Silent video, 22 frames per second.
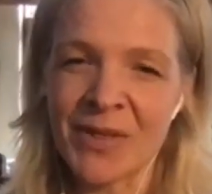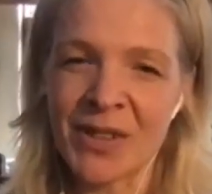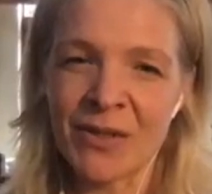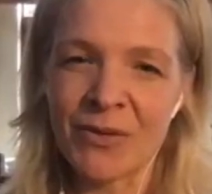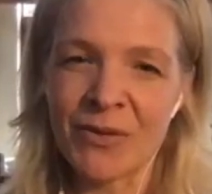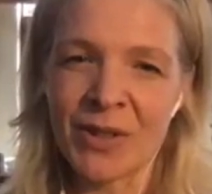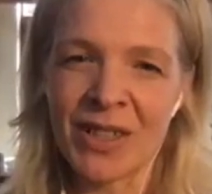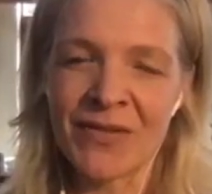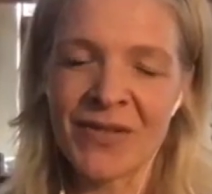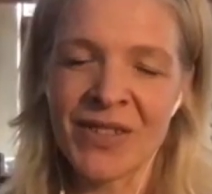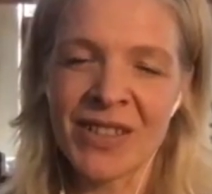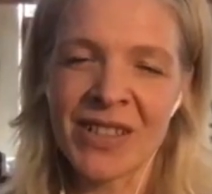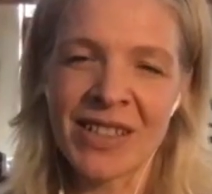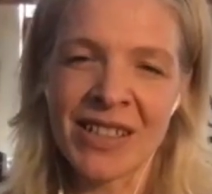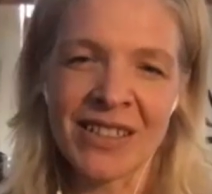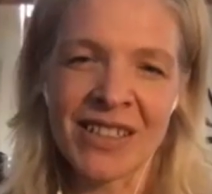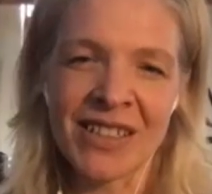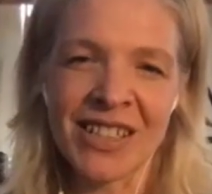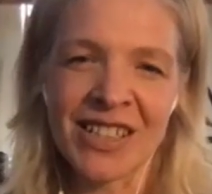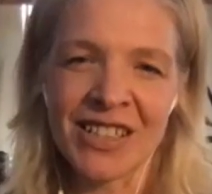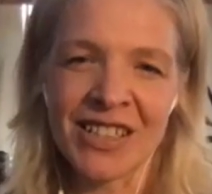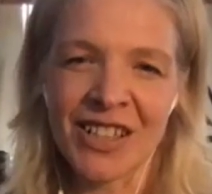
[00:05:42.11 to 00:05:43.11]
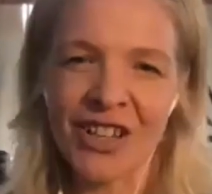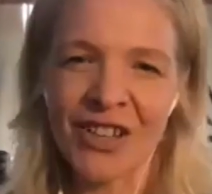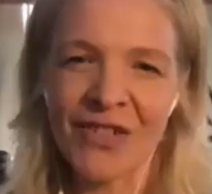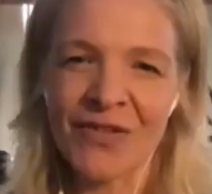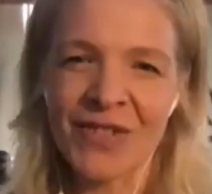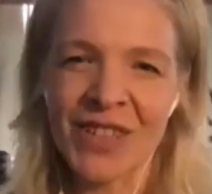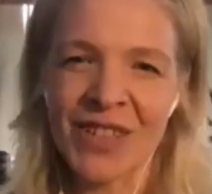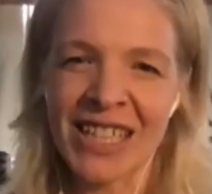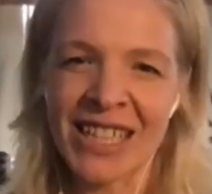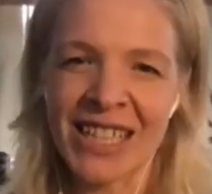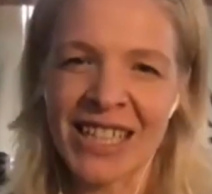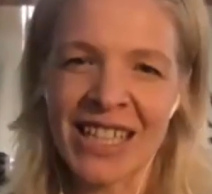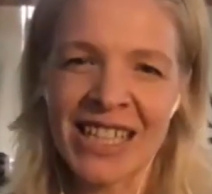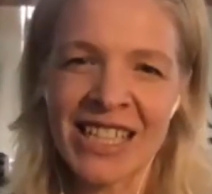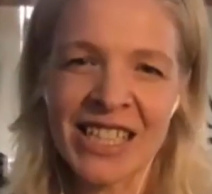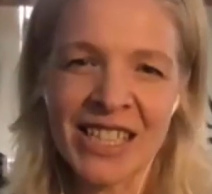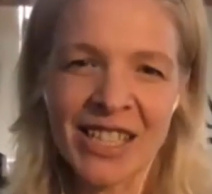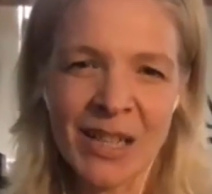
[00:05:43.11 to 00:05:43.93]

that we have studied over the years.